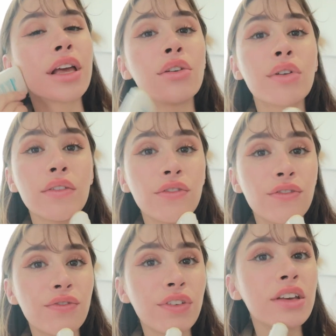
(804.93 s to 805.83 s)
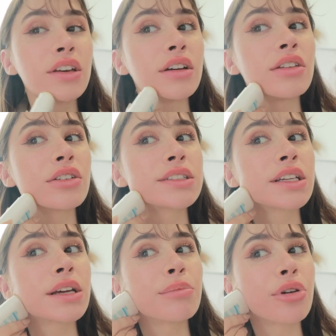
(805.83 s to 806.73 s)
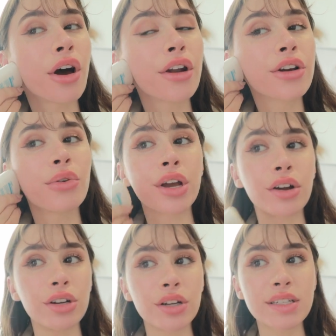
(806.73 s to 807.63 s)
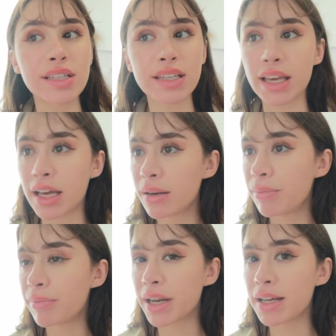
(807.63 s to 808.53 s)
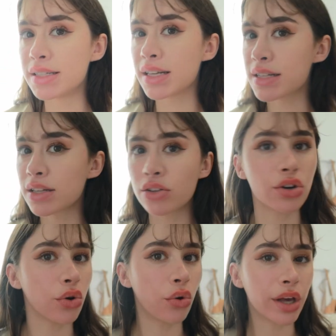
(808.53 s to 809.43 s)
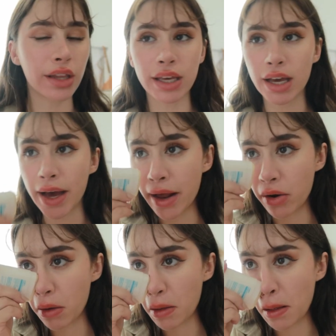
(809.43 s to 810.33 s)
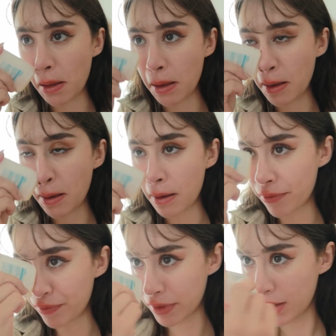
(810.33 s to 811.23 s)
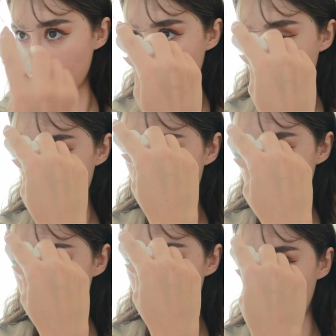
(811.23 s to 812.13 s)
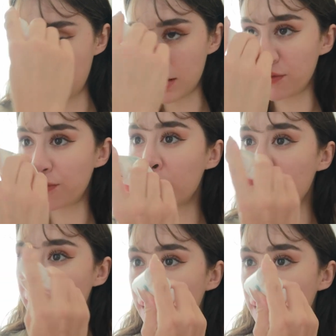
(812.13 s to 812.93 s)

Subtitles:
you can feel there's like product going on your skin, but it doesn't look oily at all. And the funny